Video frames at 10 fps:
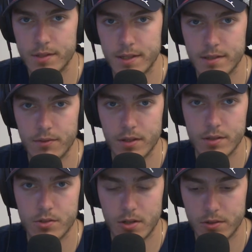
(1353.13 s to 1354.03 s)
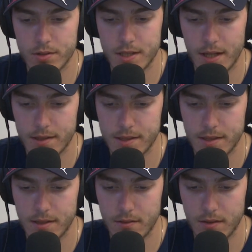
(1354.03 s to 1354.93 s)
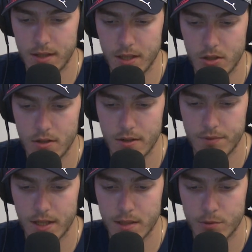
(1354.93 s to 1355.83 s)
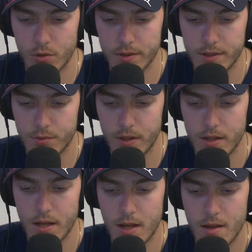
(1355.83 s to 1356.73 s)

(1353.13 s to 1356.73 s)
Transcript: or 6 of the constructor standings at the end of the year if they keep going this way.